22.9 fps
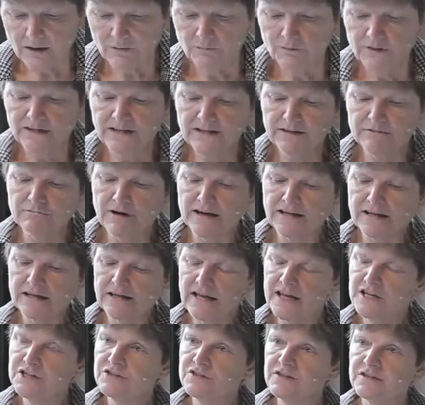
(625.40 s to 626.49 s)
We need
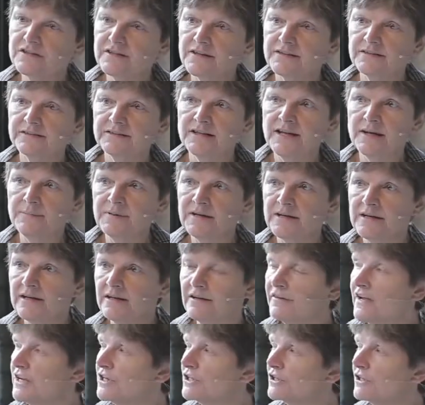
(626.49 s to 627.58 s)
regulation that doesn't inhibit
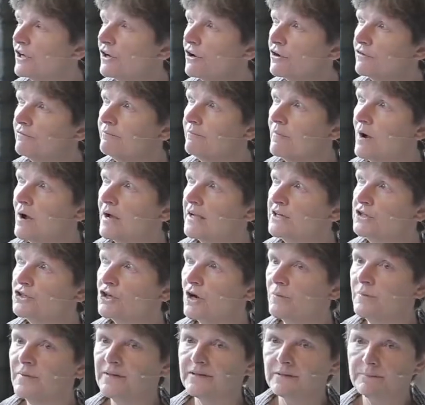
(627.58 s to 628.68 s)
innovation. A lot of my
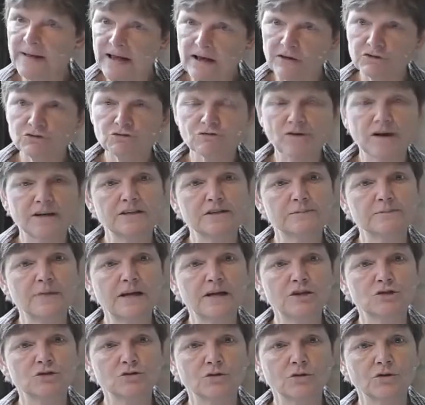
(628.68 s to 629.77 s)
job is about trying to
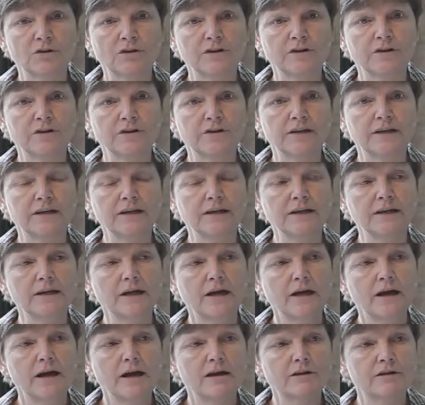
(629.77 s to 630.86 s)
make sure that the
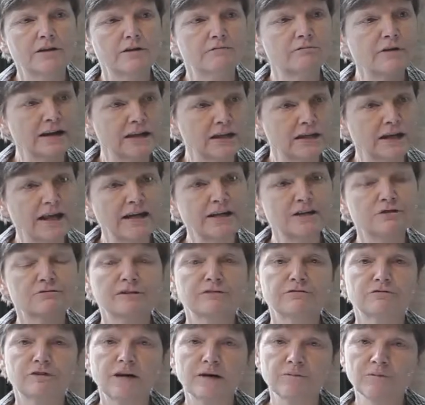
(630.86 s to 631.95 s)
regulatory
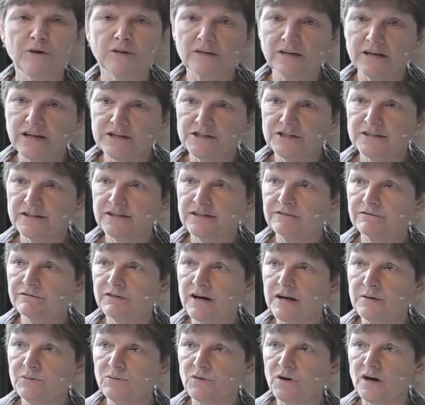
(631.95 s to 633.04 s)
framework, the legislative
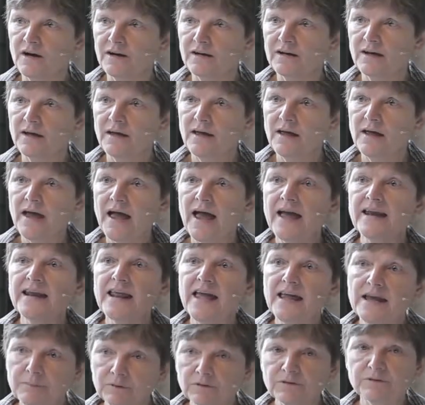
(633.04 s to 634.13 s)
framework,
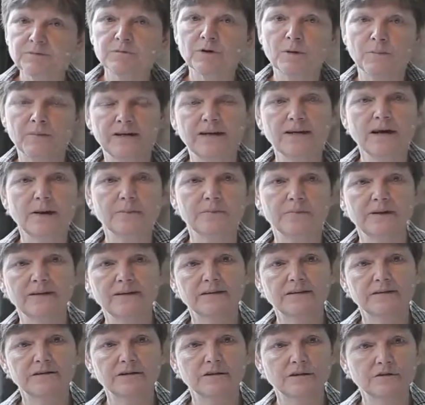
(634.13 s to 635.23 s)
enables property
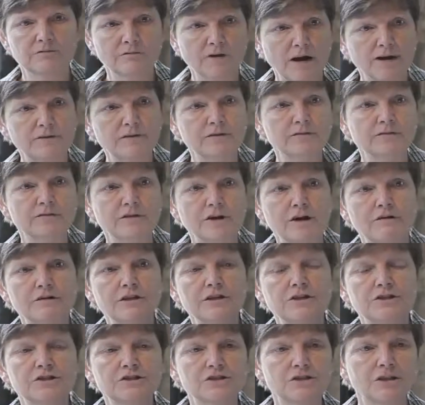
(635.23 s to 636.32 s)
companies to thrive and
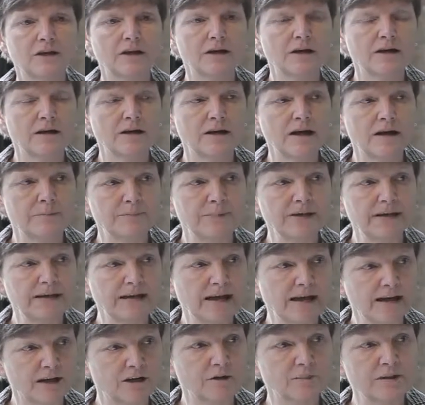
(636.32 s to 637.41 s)
flourish and
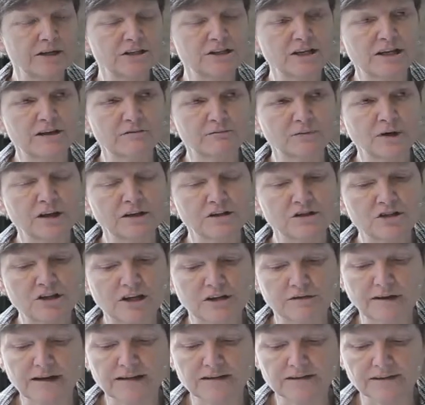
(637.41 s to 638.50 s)
be economic wealth
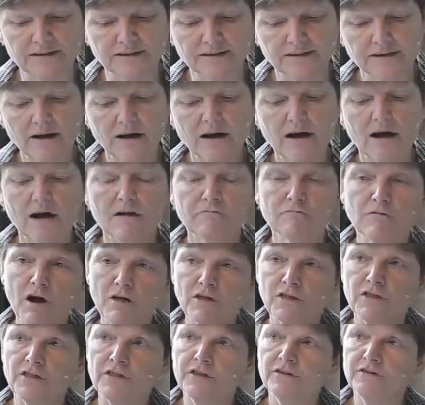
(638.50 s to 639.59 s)
generators,
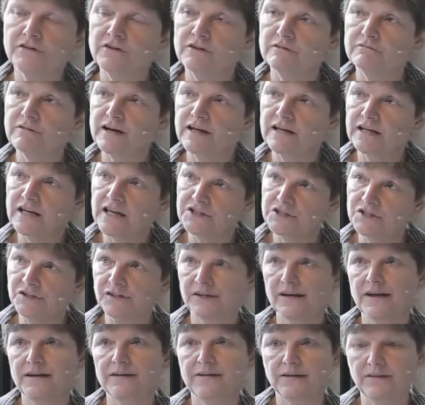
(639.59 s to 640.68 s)
rather than that regulation
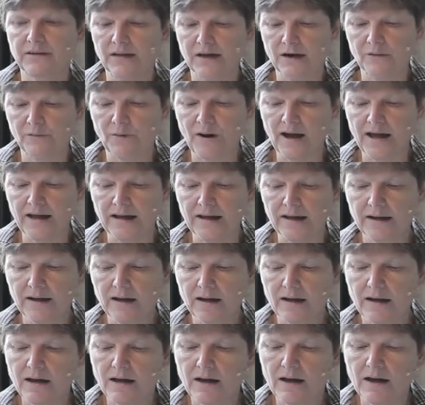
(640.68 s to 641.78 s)
gets in their way.
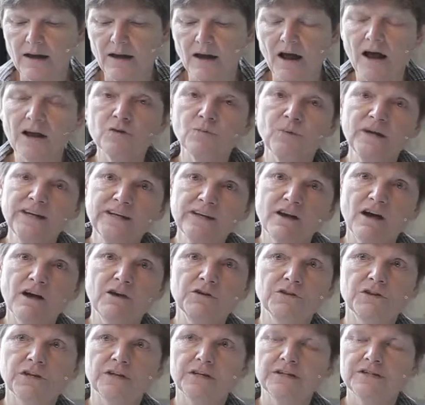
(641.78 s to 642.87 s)
And we
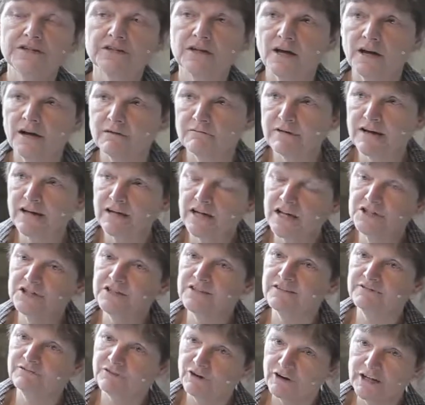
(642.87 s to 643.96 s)
know that regulation
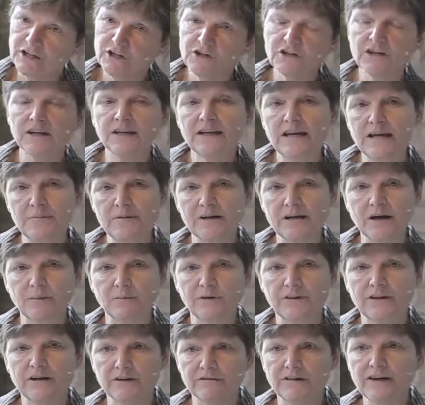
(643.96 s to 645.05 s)
isn't very good at keeping up
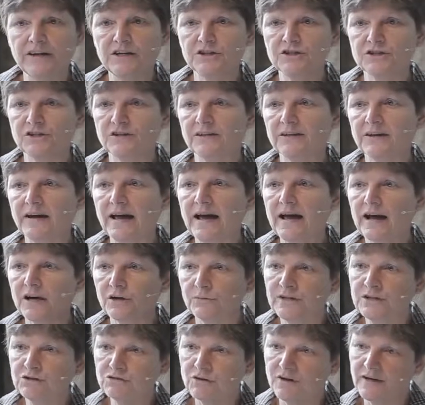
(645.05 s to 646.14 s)
with innovation. So how do
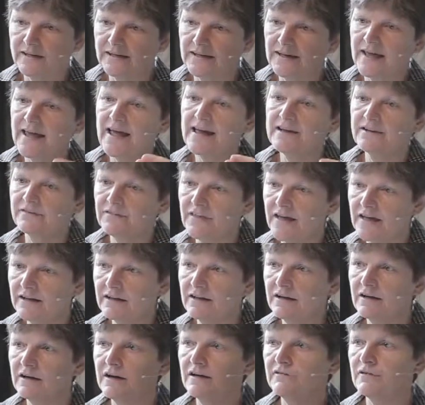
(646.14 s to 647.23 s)
we try and get ahead of that
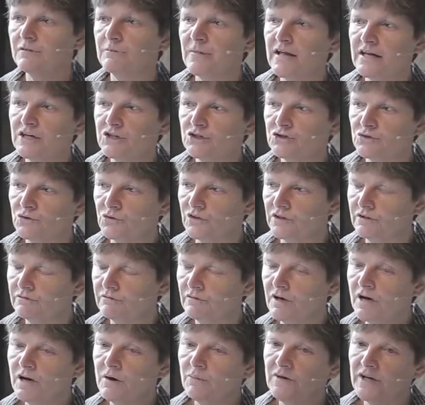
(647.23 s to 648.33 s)
curve and make sure that
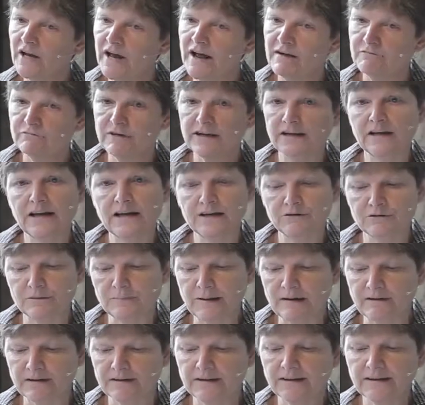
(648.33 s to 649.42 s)
we don't have regulatory
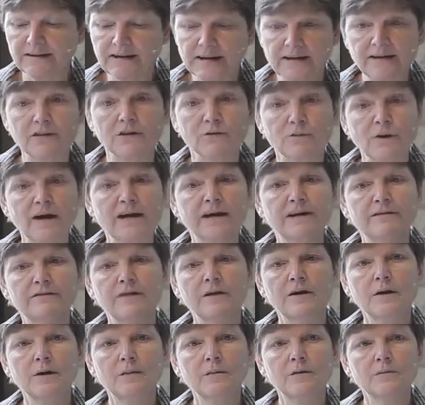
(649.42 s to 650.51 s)
barriers that get in the way
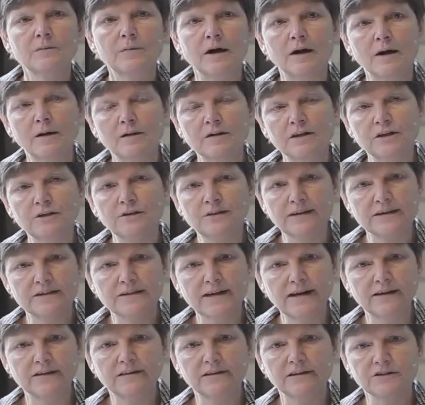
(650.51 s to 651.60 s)
of using
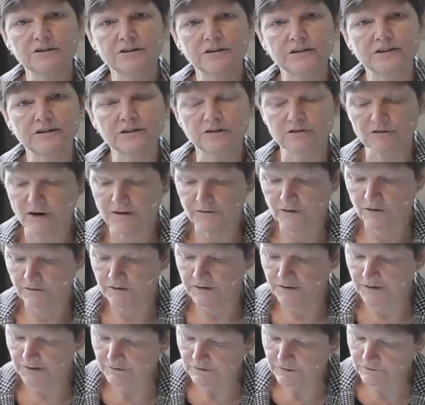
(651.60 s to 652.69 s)
tech solutions to drive our
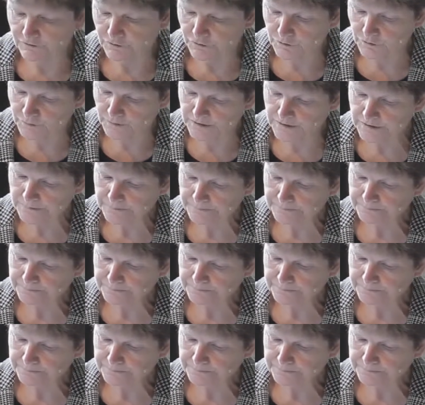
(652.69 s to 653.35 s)
industry forward?